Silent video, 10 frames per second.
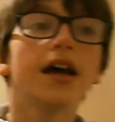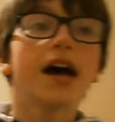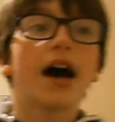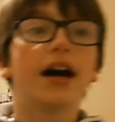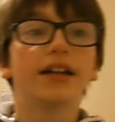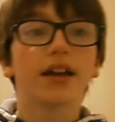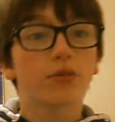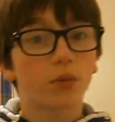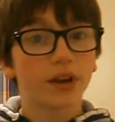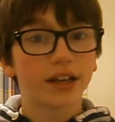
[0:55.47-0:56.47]
and if
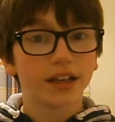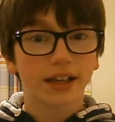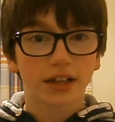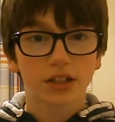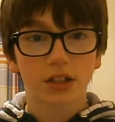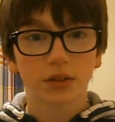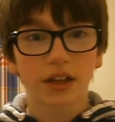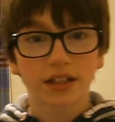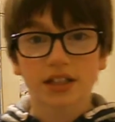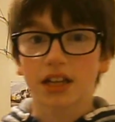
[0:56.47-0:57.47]
we get to
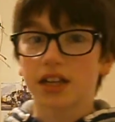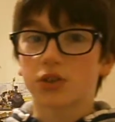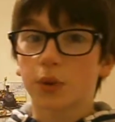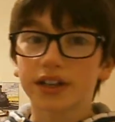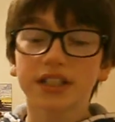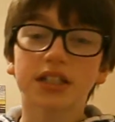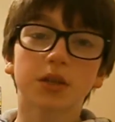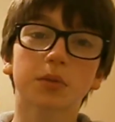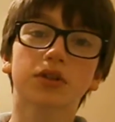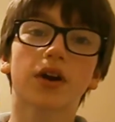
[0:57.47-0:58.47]
let's say 20
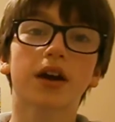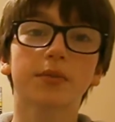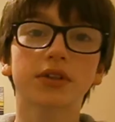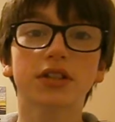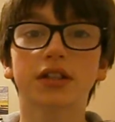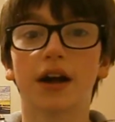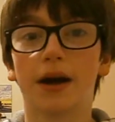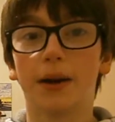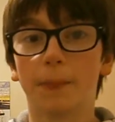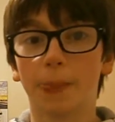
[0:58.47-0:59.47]
subscribers
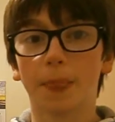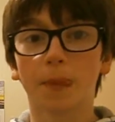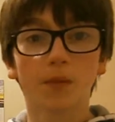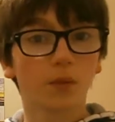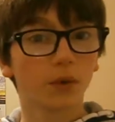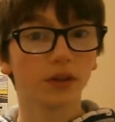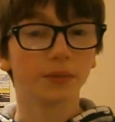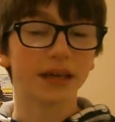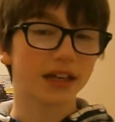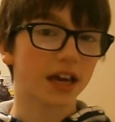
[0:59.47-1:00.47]
um, we'll
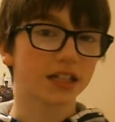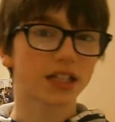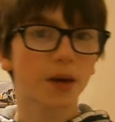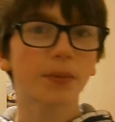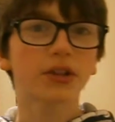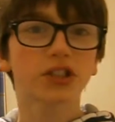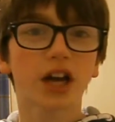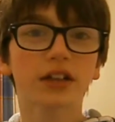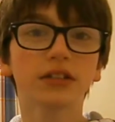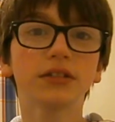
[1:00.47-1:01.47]
make a separate
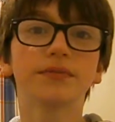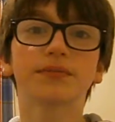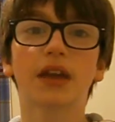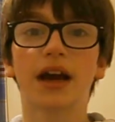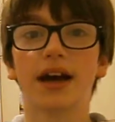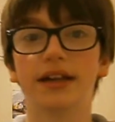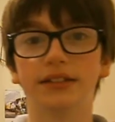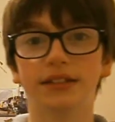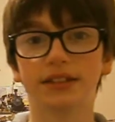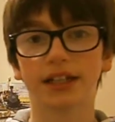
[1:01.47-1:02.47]
channel
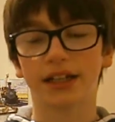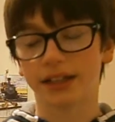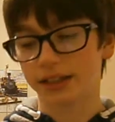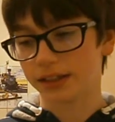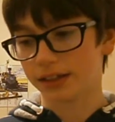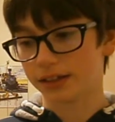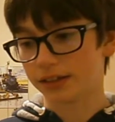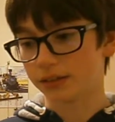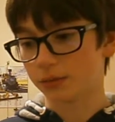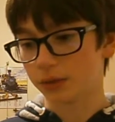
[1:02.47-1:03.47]
and
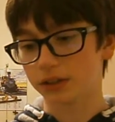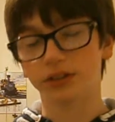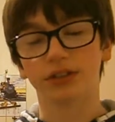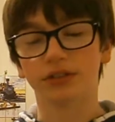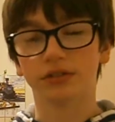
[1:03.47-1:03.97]
uh, we'll do